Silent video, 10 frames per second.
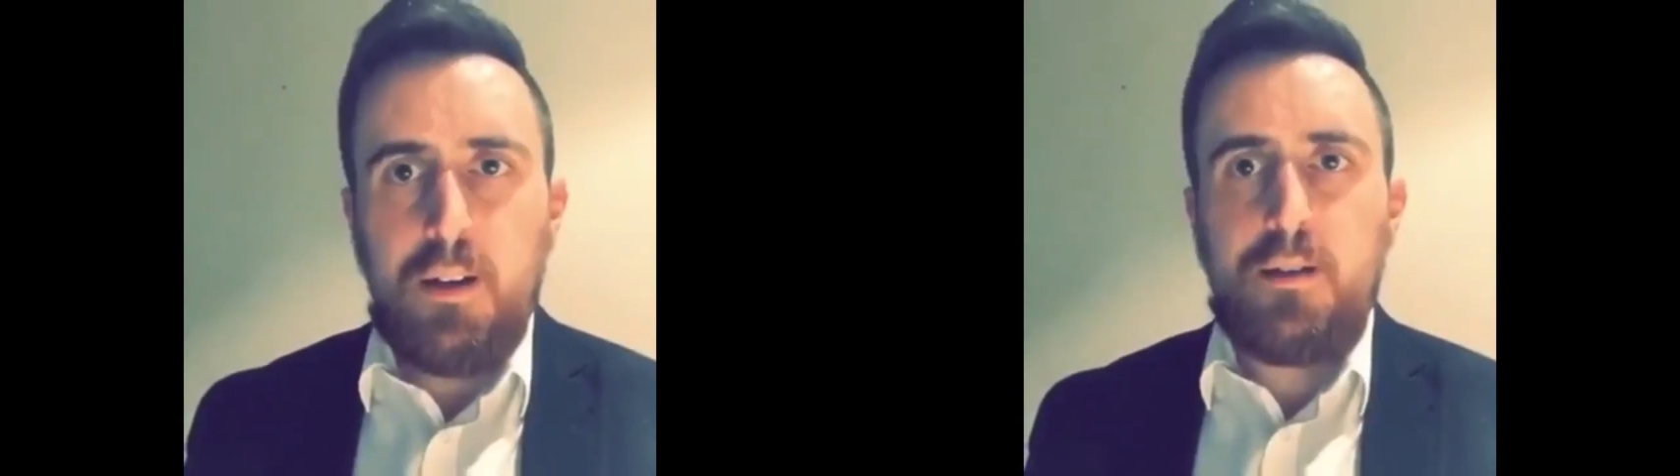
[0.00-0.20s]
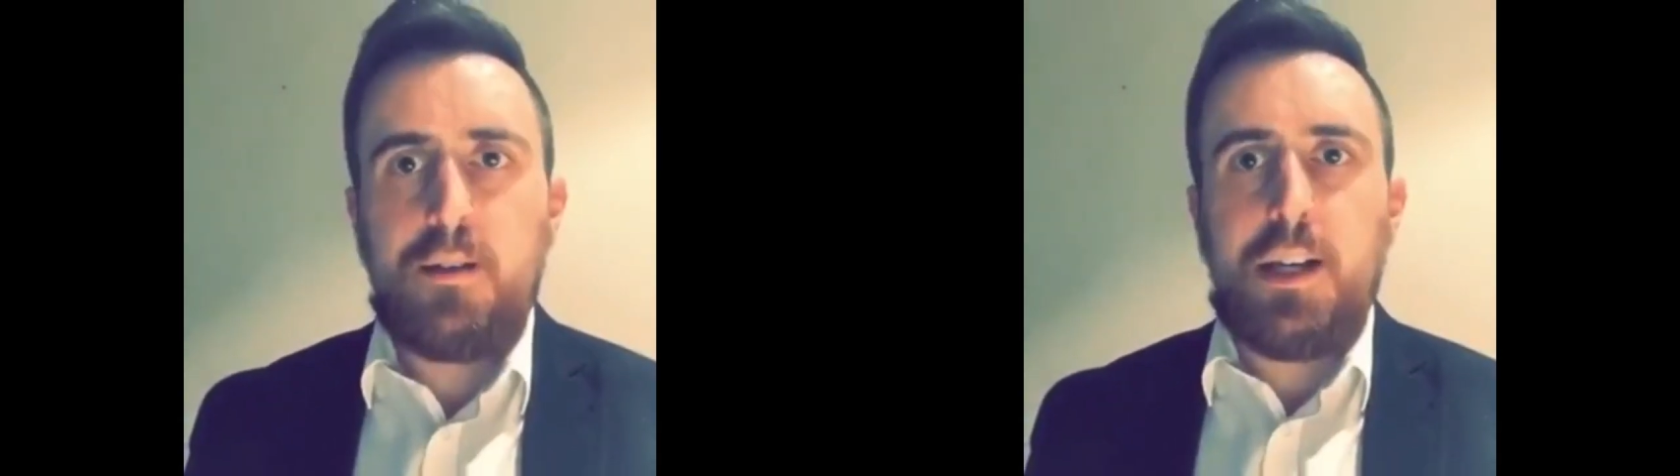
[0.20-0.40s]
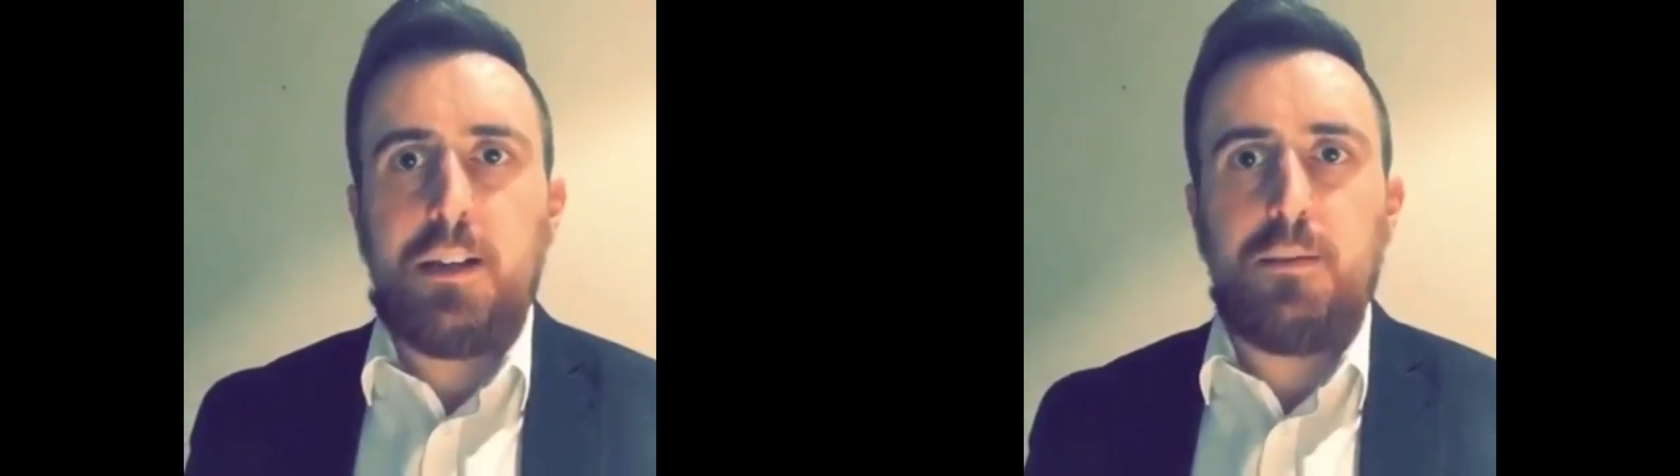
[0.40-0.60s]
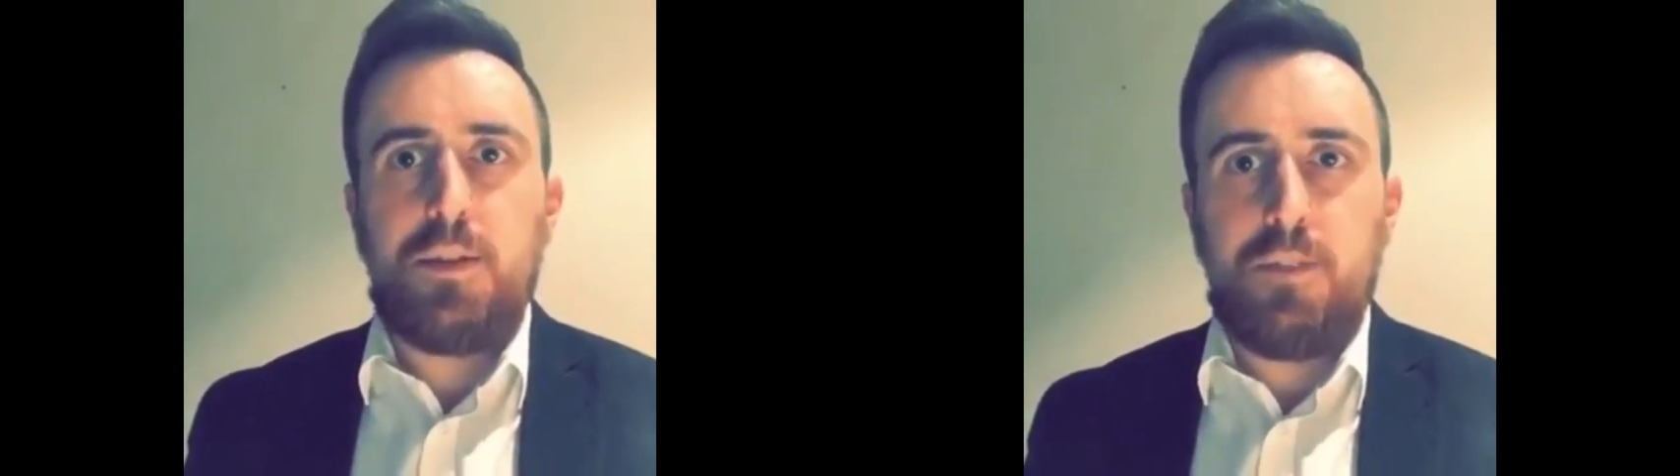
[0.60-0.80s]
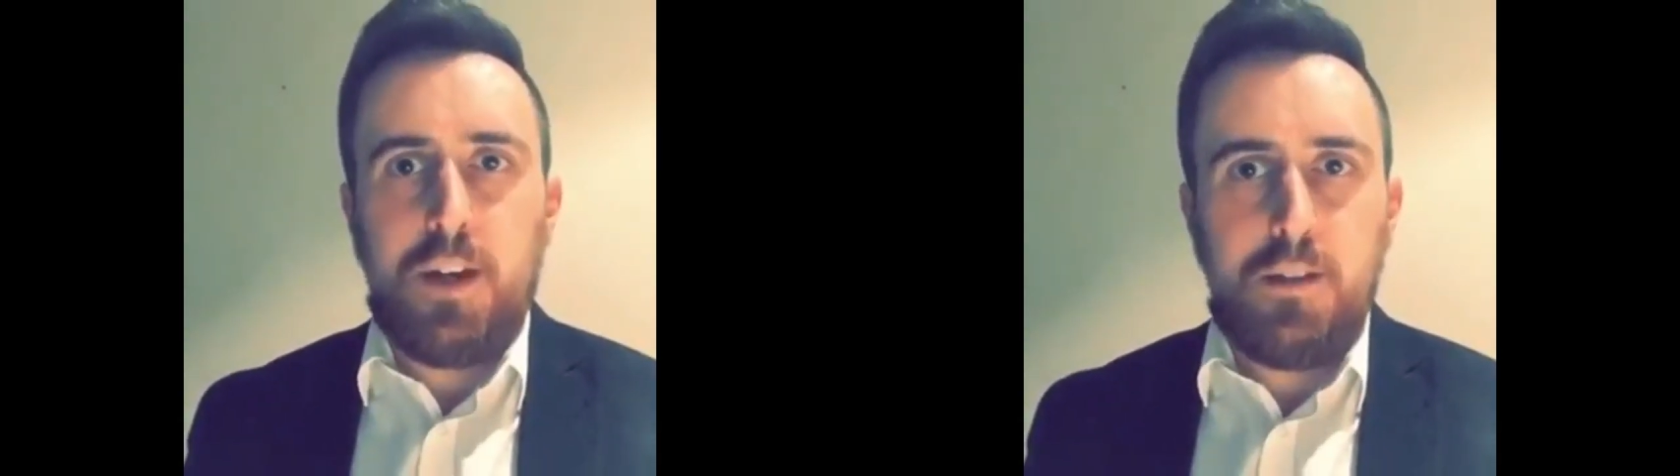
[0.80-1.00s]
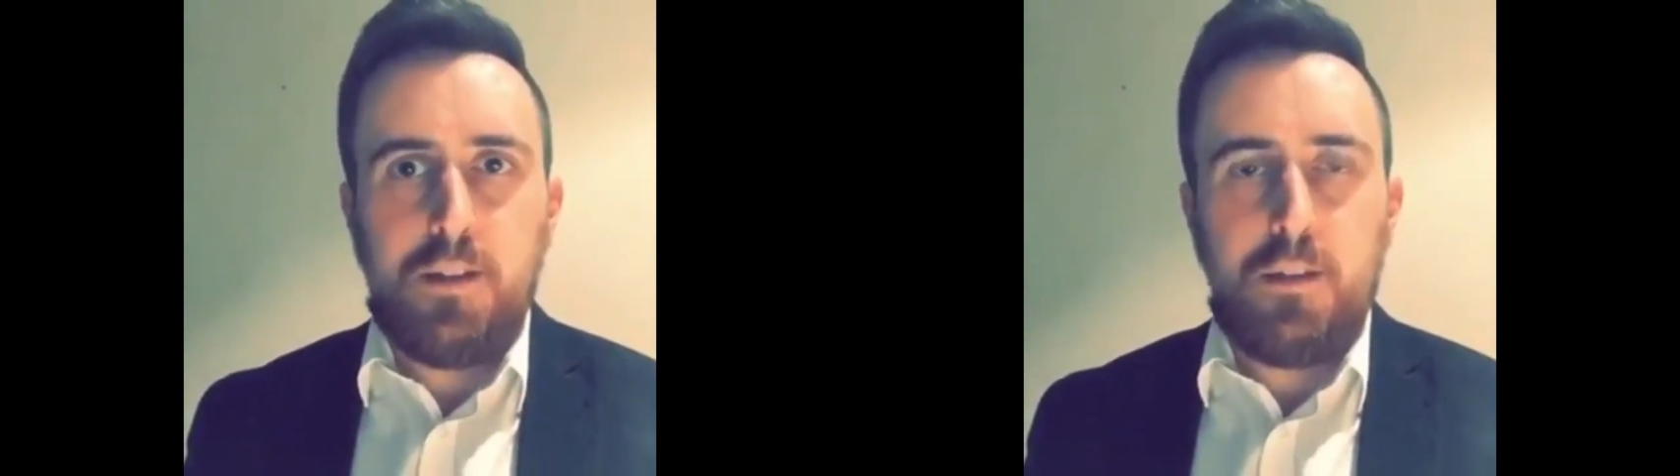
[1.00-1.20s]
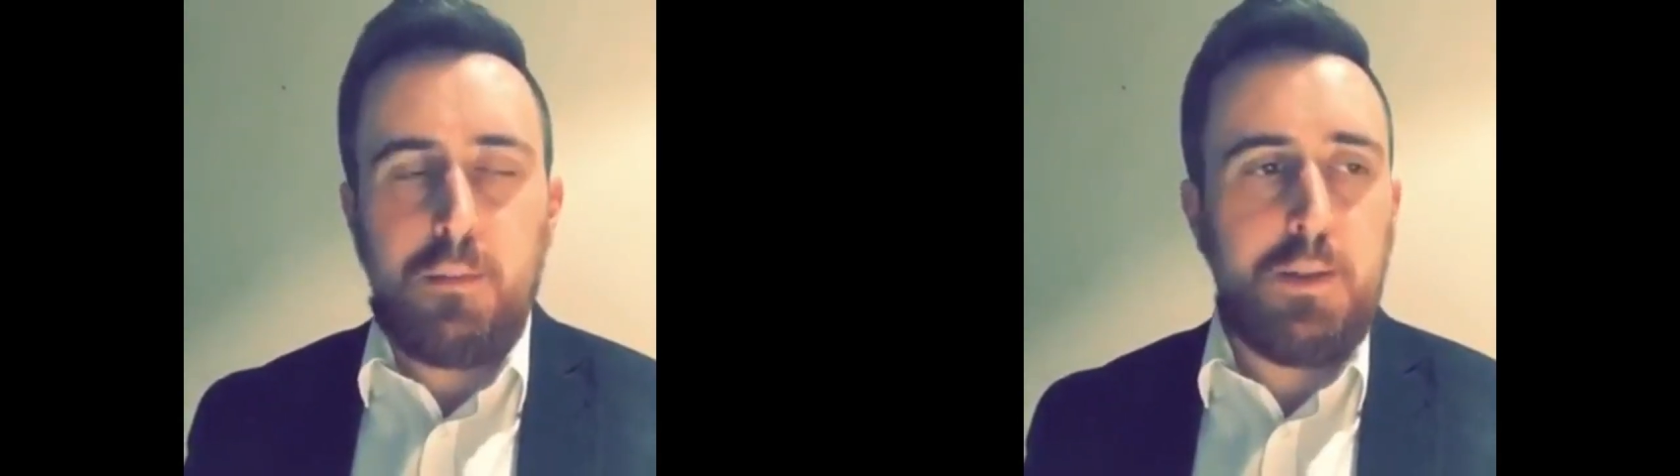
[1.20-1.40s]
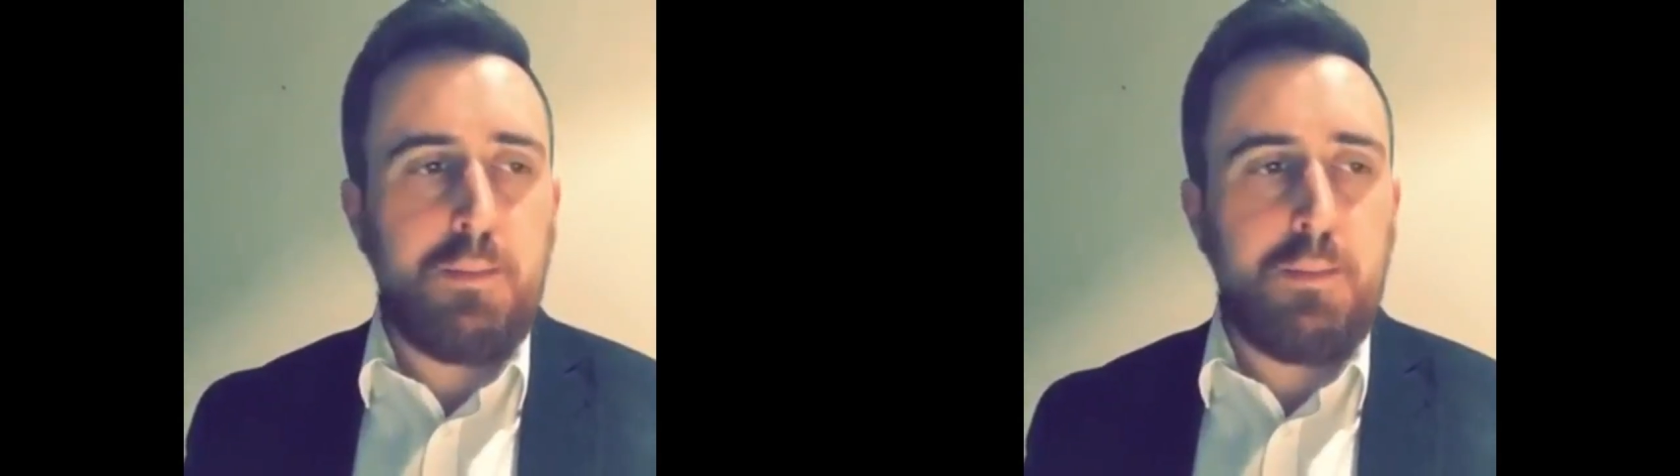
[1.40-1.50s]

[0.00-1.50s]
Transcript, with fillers: Stand Up to Racism,